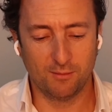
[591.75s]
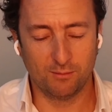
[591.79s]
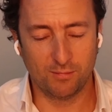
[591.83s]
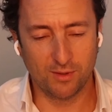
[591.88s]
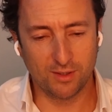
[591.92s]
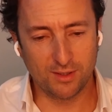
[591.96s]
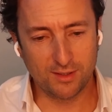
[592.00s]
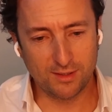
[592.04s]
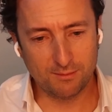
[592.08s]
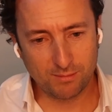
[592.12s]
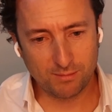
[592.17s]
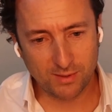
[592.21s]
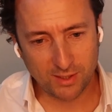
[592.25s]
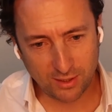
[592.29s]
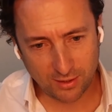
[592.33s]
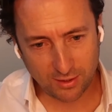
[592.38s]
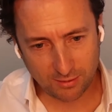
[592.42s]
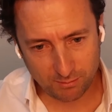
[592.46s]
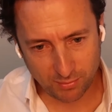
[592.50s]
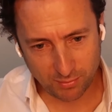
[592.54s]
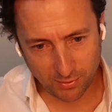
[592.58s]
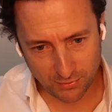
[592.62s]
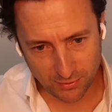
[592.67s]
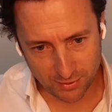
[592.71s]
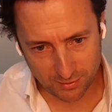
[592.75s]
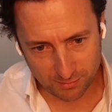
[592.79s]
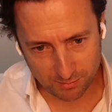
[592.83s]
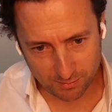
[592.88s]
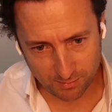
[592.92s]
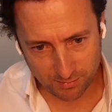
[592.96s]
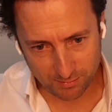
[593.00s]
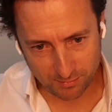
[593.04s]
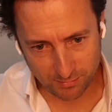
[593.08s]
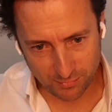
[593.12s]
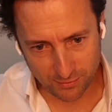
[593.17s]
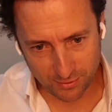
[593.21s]
But the but the
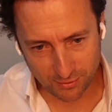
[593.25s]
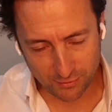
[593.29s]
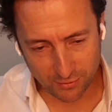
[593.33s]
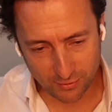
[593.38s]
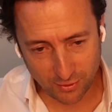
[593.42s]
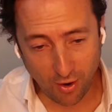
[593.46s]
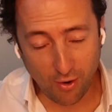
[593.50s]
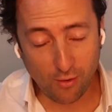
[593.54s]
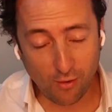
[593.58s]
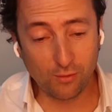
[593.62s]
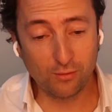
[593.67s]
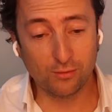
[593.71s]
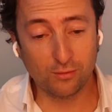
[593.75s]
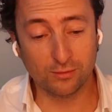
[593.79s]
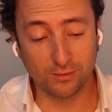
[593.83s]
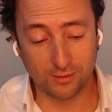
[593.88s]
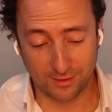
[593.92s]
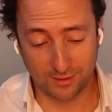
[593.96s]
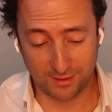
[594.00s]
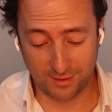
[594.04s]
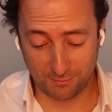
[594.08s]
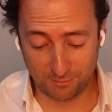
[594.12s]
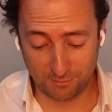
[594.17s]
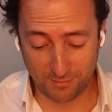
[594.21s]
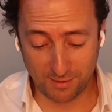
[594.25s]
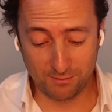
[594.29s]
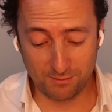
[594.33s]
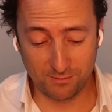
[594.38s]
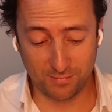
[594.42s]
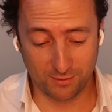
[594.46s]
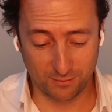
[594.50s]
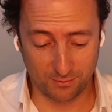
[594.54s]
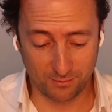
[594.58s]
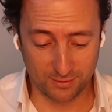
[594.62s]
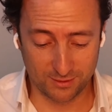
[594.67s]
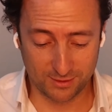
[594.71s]
the goal I
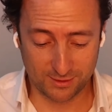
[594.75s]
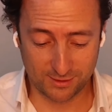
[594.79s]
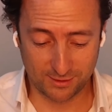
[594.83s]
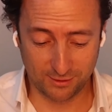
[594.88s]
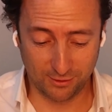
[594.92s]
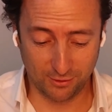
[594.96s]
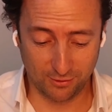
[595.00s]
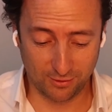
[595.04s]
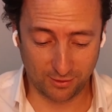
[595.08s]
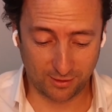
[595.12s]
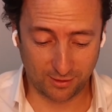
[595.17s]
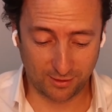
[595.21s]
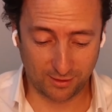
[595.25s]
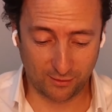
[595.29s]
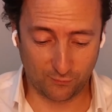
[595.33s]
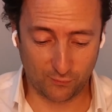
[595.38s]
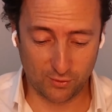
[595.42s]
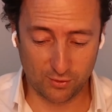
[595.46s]
remember was, look,